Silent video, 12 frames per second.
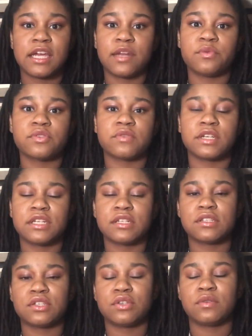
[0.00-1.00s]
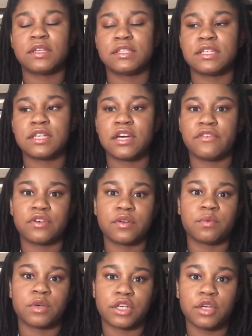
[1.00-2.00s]
and it was written to NC Governor
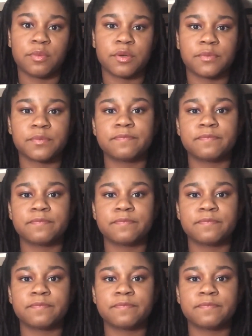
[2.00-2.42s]
Roy Cooper.